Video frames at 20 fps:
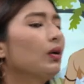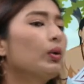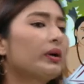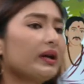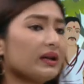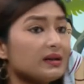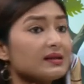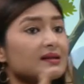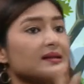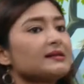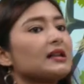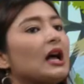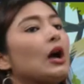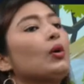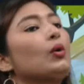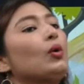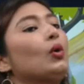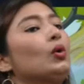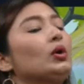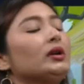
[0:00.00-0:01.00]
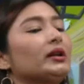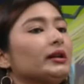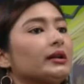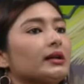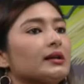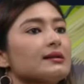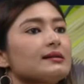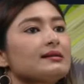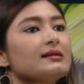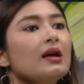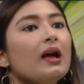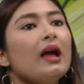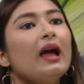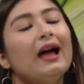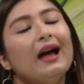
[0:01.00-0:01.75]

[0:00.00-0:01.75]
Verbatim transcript: okay, this is how old it is.